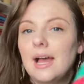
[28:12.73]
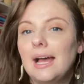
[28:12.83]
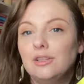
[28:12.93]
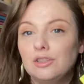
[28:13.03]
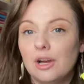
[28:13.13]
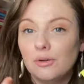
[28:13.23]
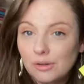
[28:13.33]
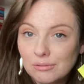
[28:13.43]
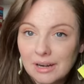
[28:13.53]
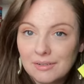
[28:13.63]
And so
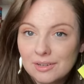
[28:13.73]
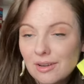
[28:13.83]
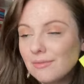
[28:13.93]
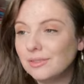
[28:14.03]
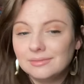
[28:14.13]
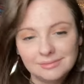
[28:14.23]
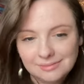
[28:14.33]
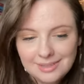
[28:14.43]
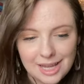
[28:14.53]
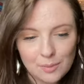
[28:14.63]
graphic novel,
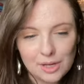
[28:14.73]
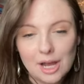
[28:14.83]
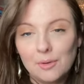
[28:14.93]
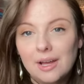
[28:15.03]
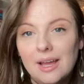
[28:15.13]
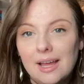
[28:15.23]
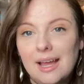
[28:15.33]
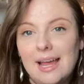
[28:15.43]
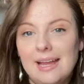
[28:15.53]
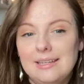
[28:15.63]
here we go.
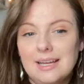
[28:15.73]
And